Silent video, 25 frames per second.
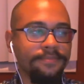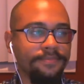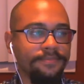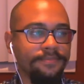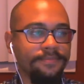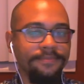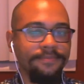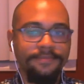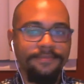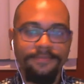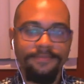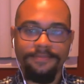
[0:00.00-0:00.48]

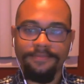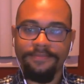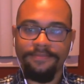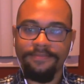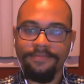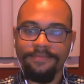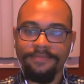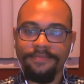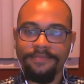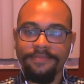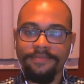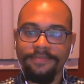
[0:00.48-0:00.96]

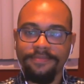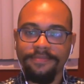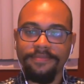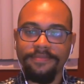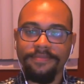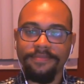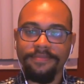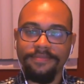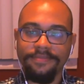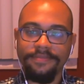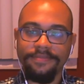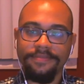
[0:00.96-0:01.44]

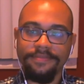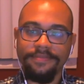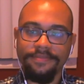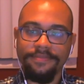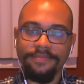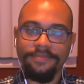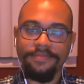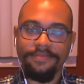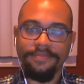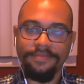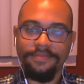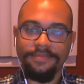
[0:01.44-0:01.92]

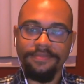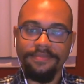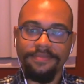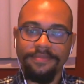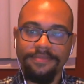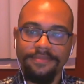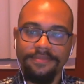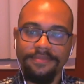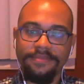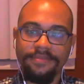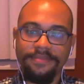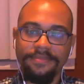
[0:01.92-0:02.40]

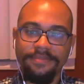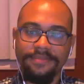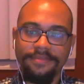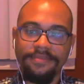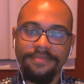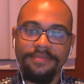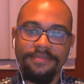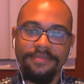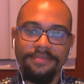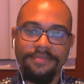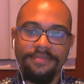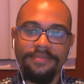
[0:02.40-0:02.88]

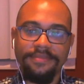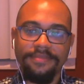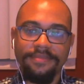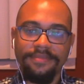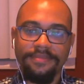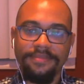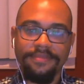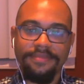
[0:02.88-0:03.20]
This person isn't speaking.